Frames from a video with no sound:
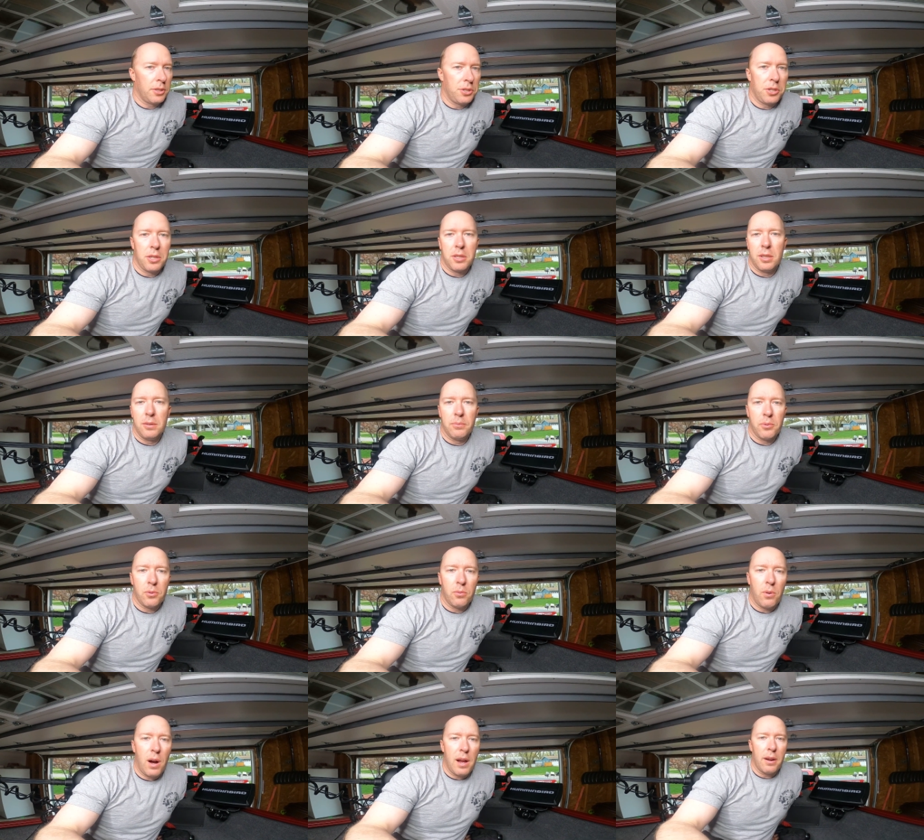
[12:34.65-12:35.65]
it's just a
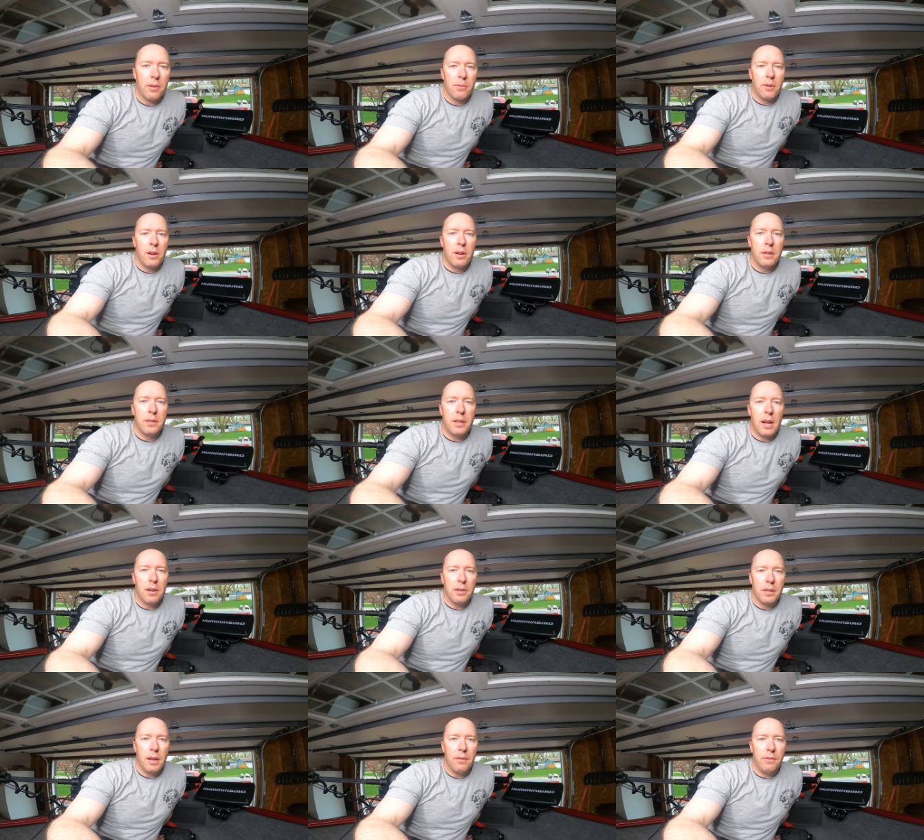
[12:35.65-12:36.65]
simple wire run
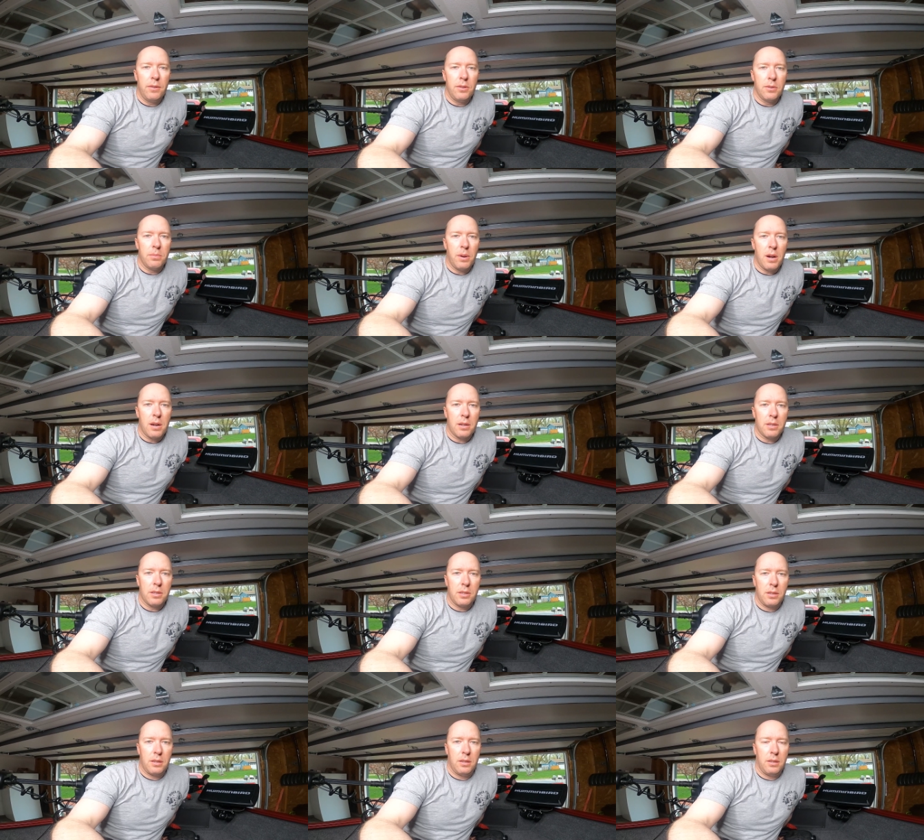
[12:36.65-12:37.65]
down to that fuse
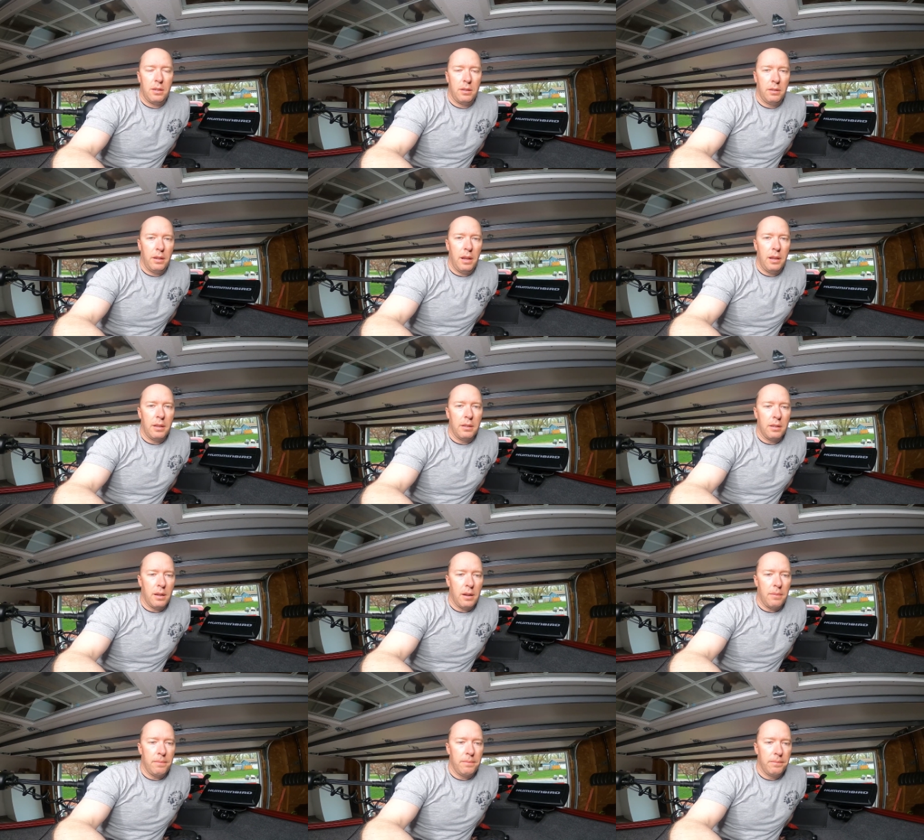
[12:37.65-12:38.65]
box and